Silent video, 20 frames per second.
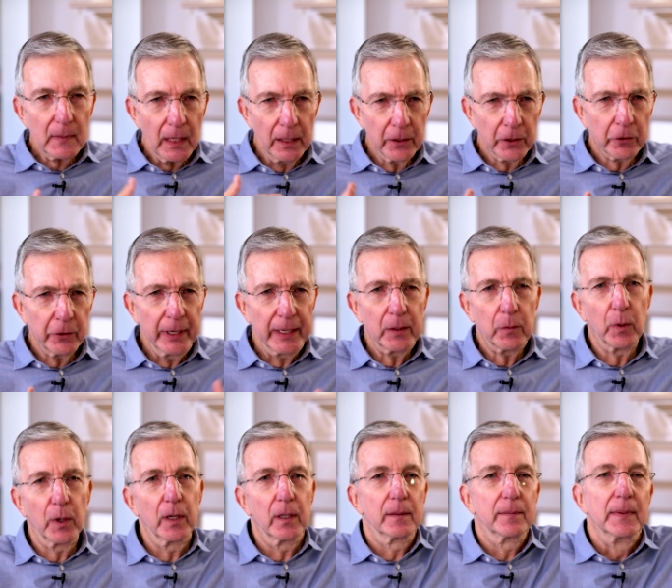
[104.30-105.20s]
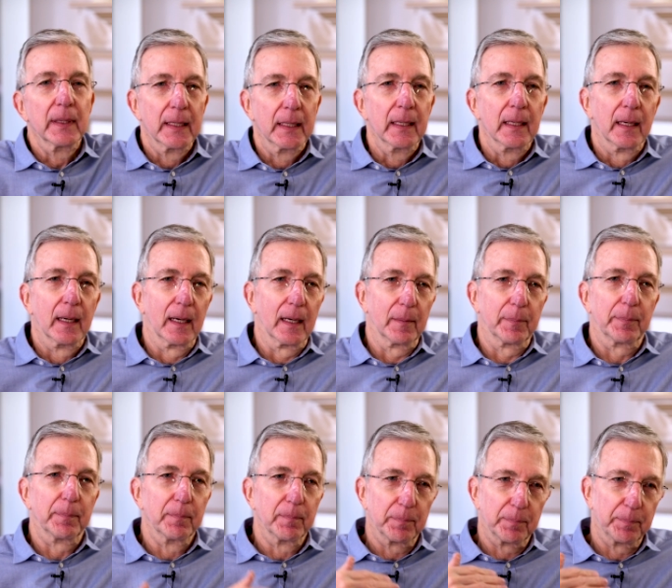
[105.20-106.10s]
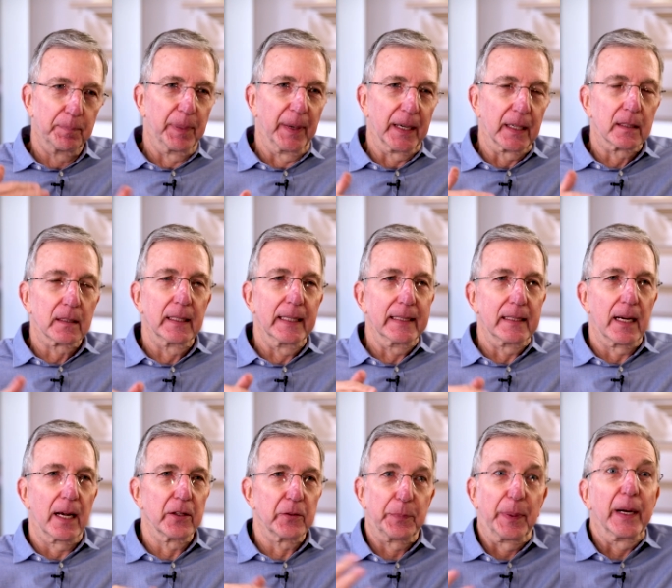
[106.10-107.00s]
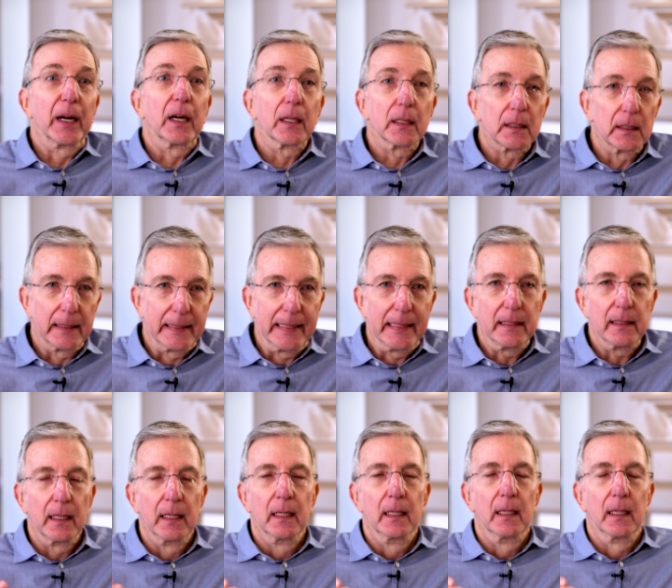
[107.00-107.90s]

the Greek word uh, parakletos, paraclete,